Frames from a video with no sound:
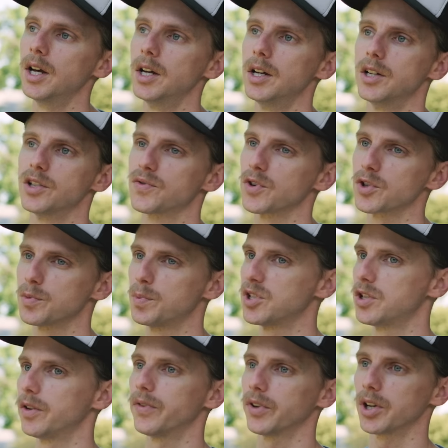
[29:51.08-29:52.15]
It's for
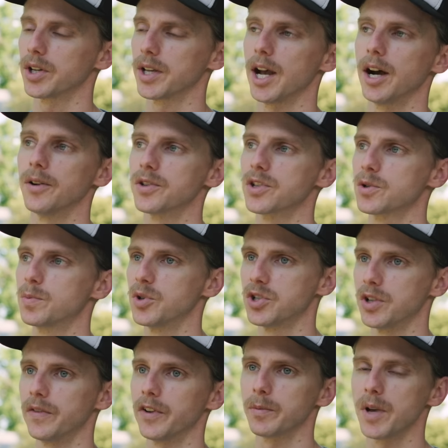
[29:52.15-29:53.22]
specific accounts,
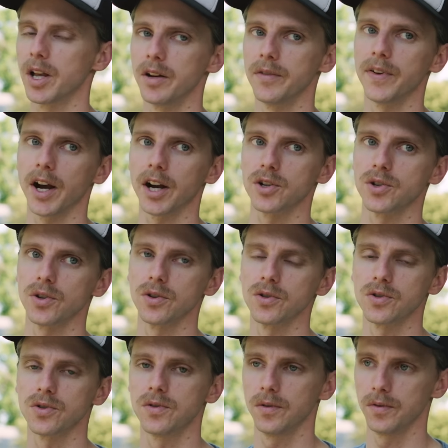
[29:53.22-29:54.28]
specific
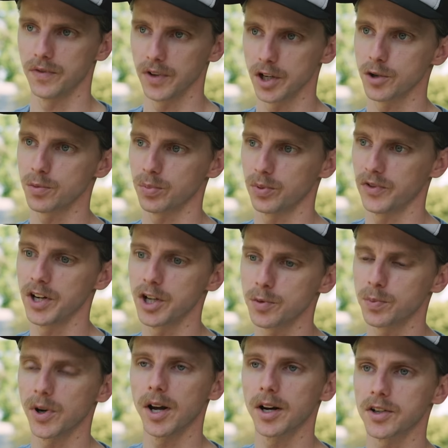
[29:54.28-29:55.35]
manufacturers, finished
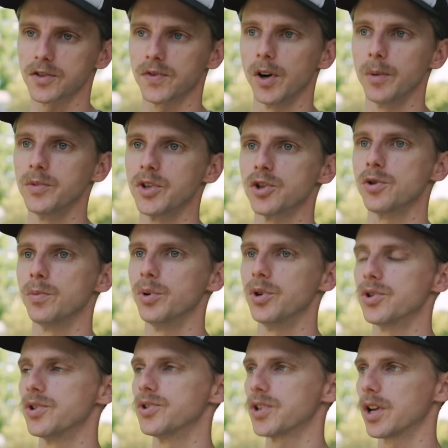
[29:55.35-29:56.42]
products from
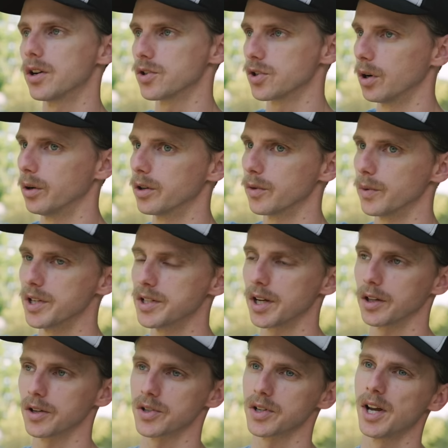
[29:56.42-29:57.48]
distribution centers going to
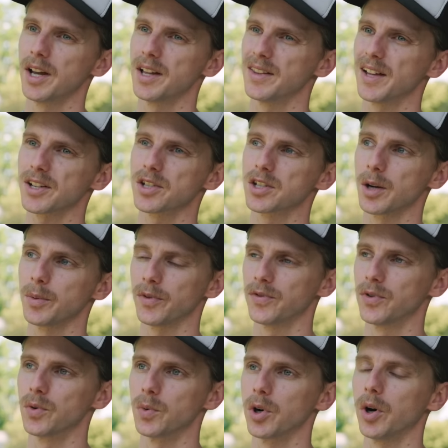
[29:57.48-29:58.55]
retailers. That's the type of
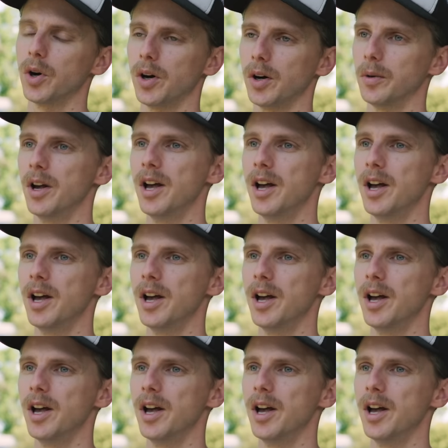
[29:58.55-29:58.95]
food we haul.